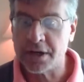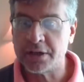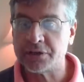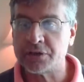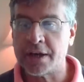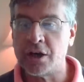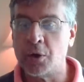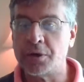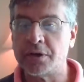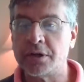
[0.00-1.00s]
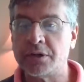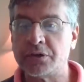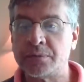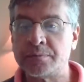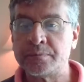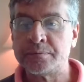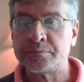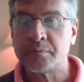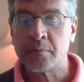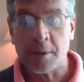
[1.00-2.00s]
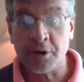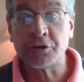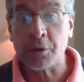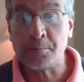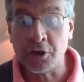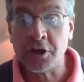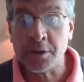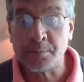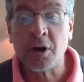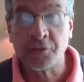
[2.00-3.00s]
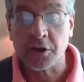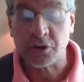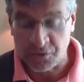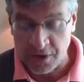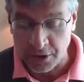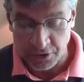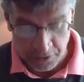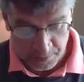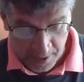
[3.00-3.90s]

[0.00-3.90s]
is. I know there is. I mean, there's a billion perfect spheres in